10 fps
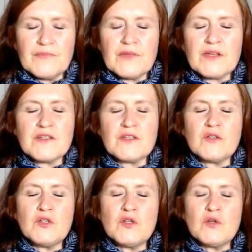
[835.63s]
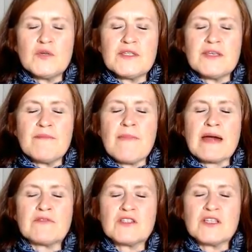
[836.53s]
So you, as the
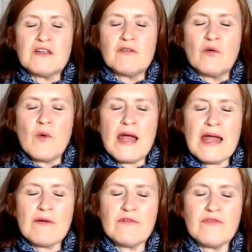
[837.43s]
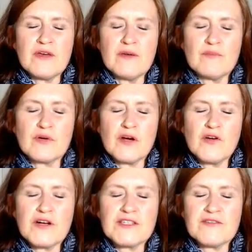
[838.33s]
mountain, are aware of the
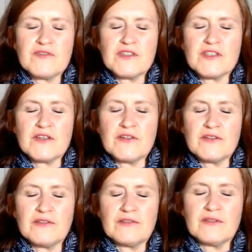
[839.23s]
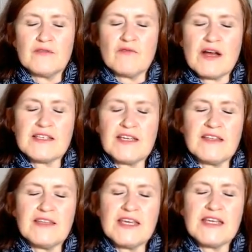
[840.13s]
progress of the sun rising in
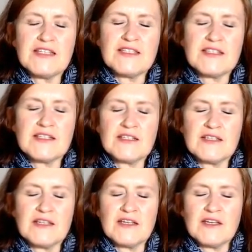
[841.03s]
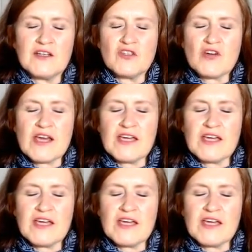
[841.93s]
the east, tracking